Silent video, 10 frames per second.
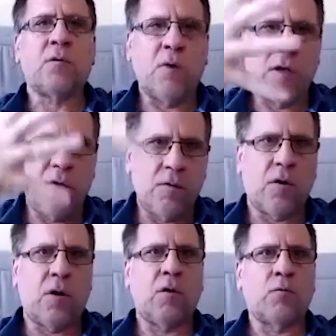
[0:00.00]
what you mm-hmm.
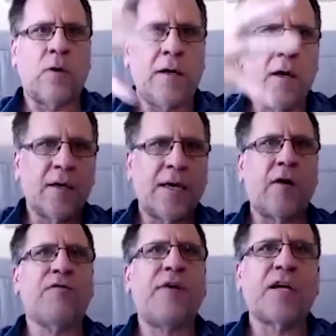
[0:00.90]
call right
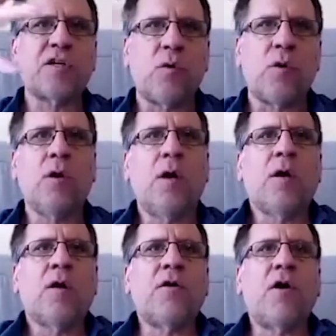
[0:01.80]
counterfactual
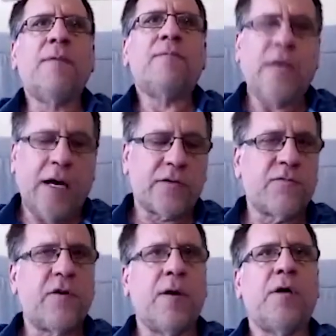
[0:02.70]
thought. Right. Yes,
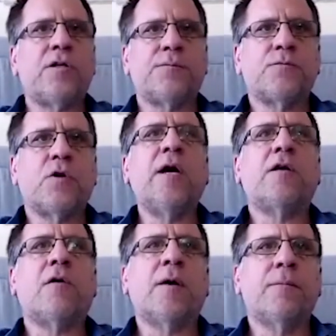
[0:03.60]
very much. Go
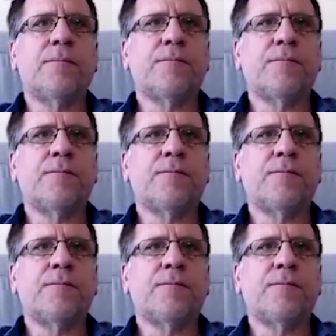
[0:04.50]
ahead. Right. I